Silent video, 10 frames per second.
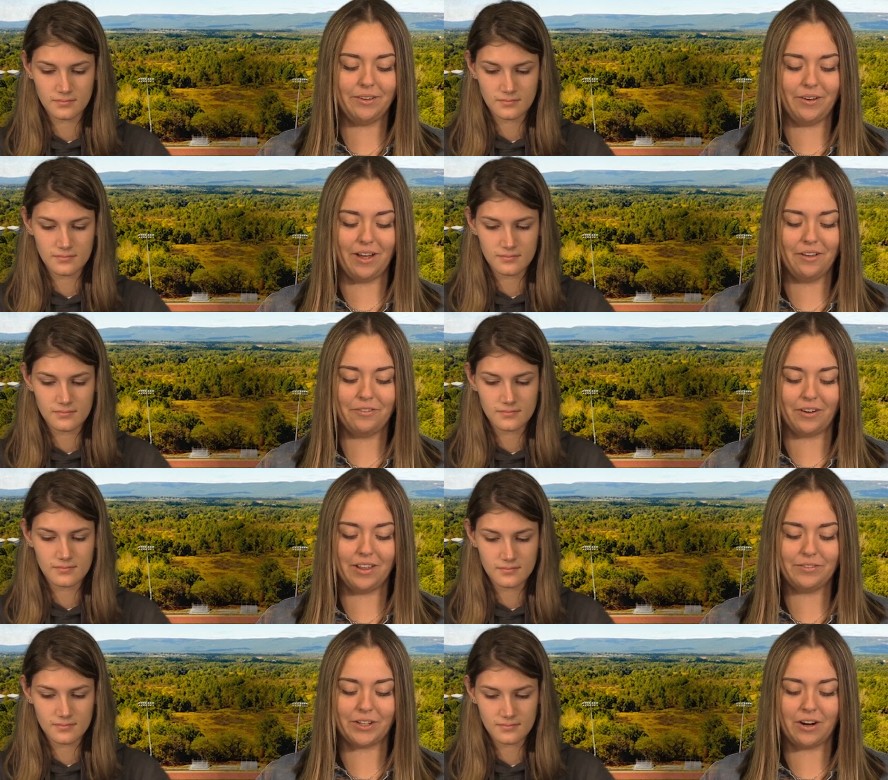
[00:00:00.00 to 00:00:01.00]
Speaker 1: you all for all
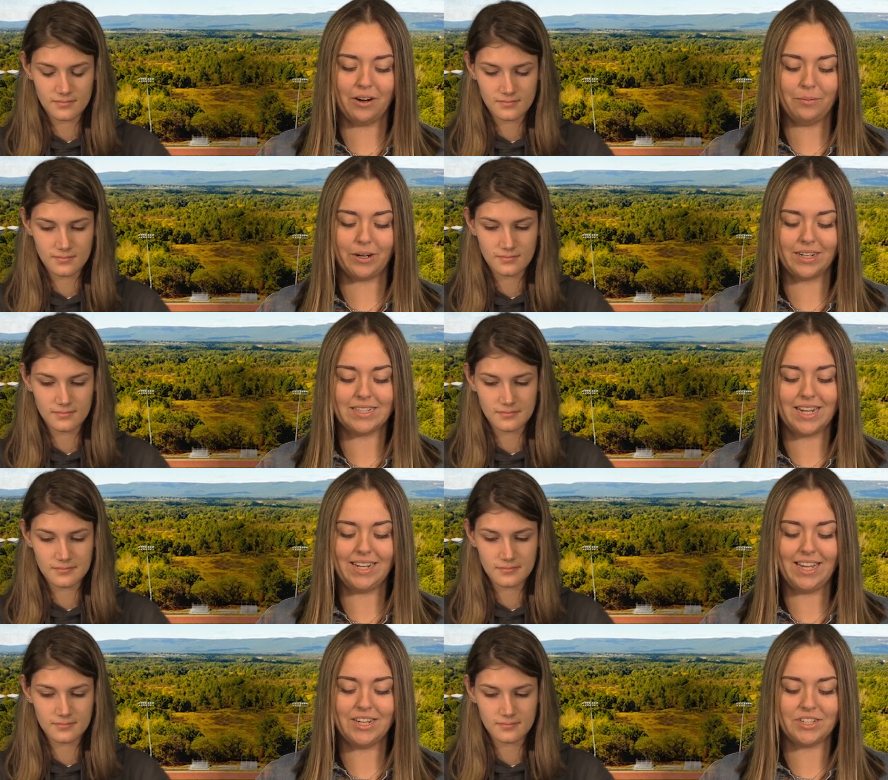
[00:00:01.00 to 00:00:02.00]
of your hard work and
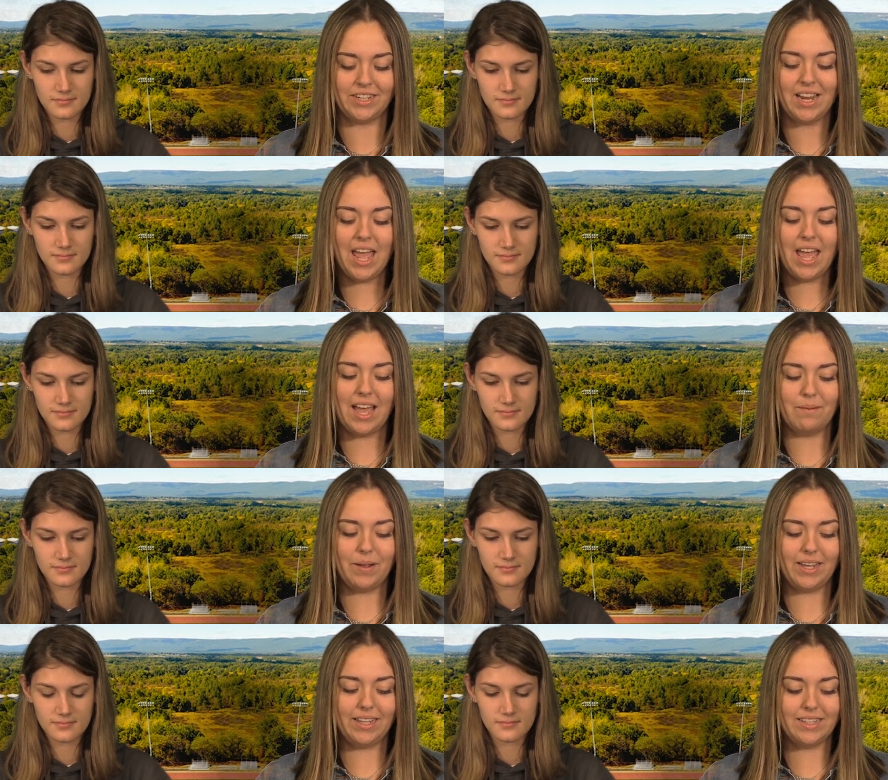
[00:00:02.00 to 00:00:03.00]
dedication and
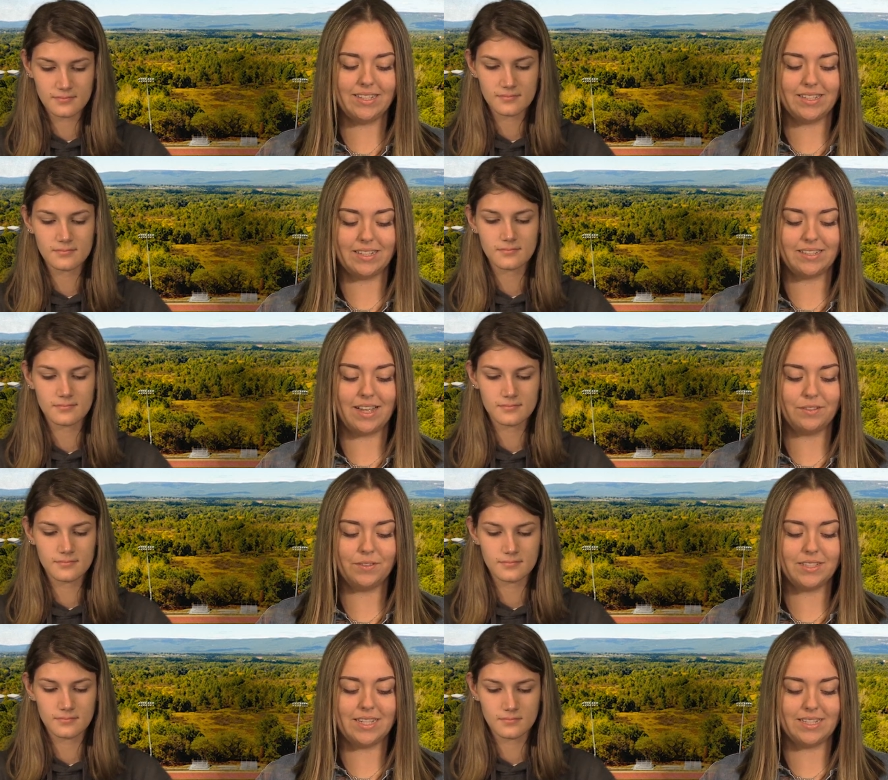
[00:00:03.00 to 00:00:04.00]
making this a
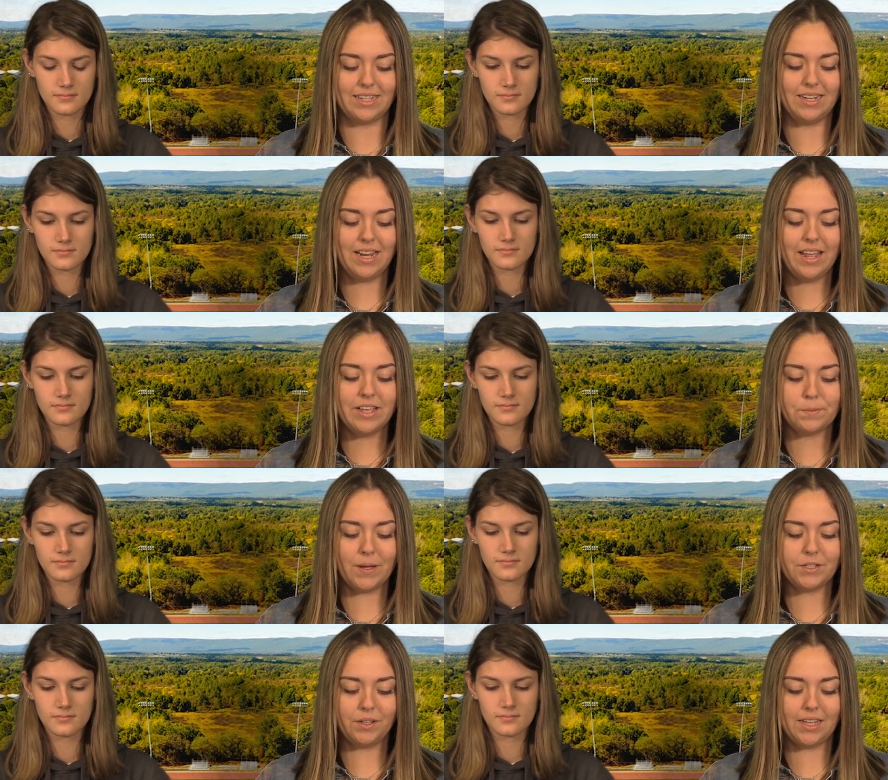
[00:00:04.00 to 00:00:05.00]
successful season.
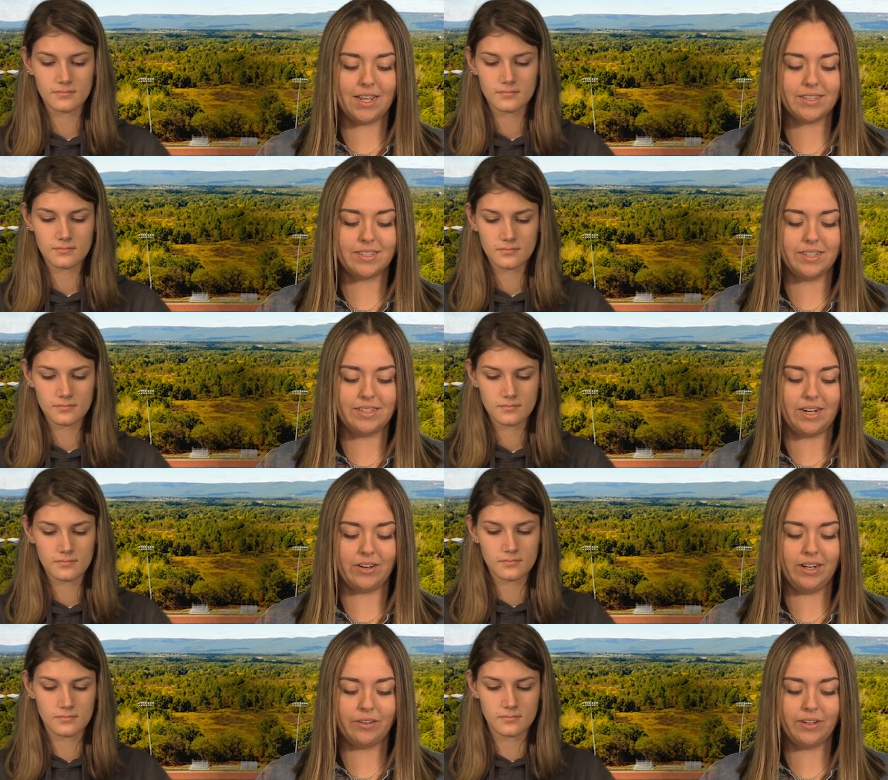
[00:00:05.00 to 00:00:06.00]
Special thanks to
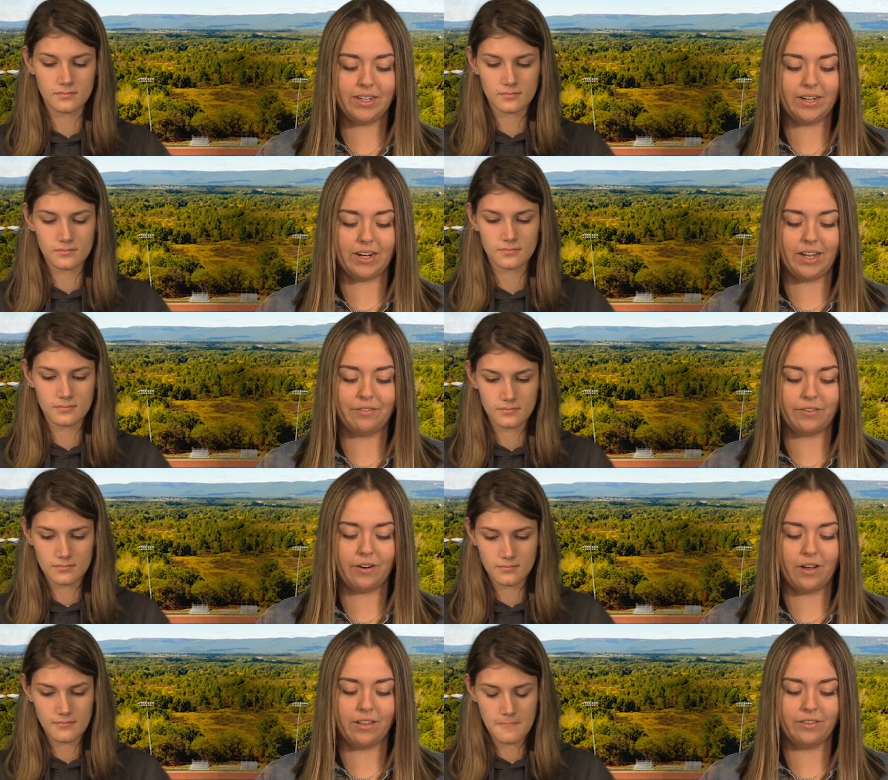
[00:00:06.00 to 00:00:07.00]
Derek Ranieri for
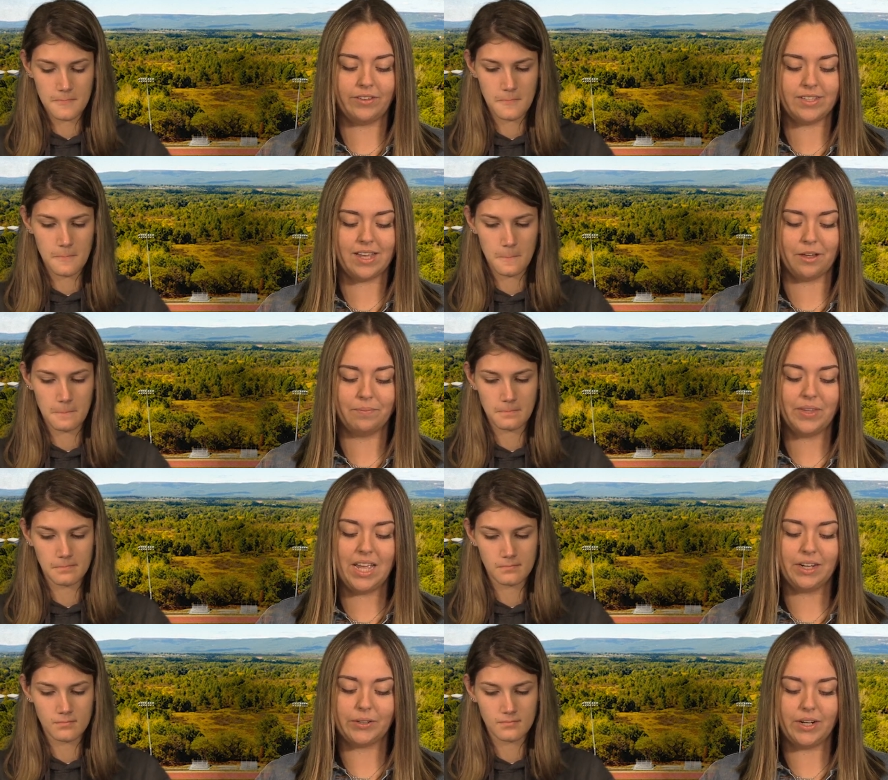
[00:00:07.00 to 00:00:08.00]
all of his help.
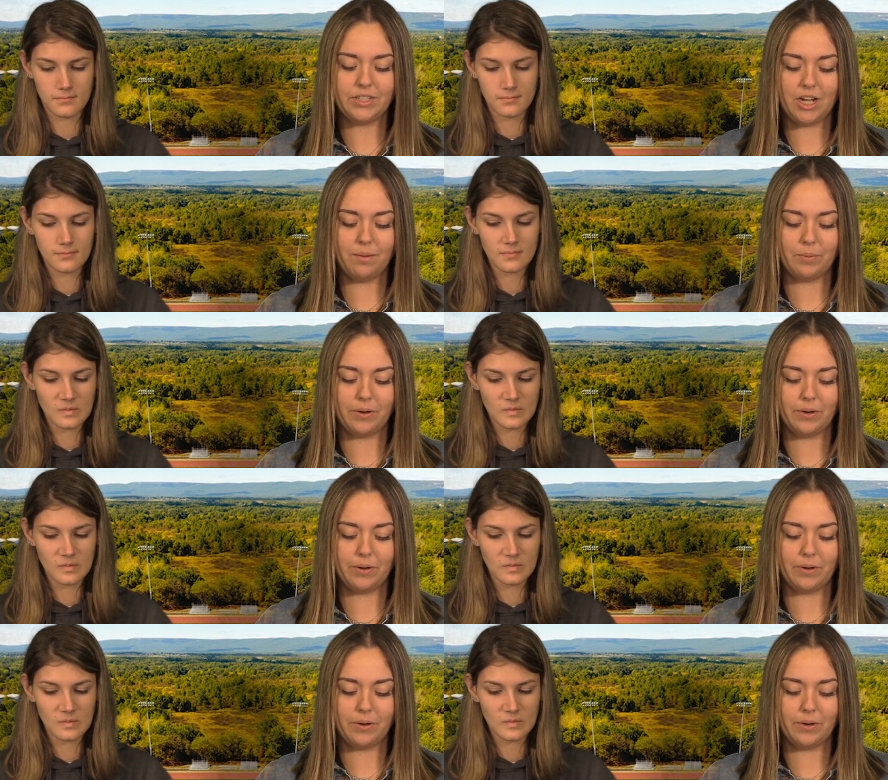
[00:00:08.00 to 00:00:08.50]
Great job,